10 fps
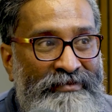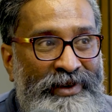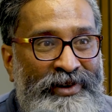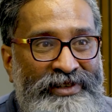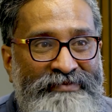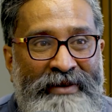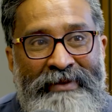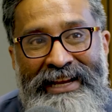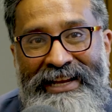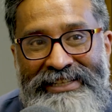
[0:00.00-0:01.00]
Because my
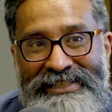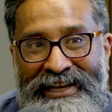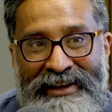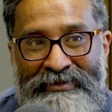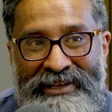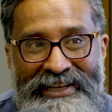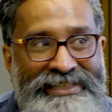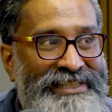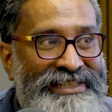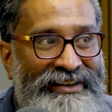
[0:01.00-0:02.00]
money doesn't come in
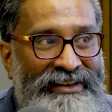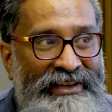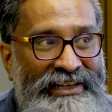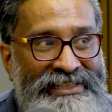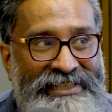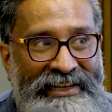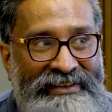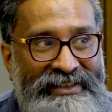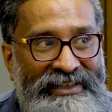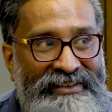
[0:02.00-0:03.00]
necessarily in a salary.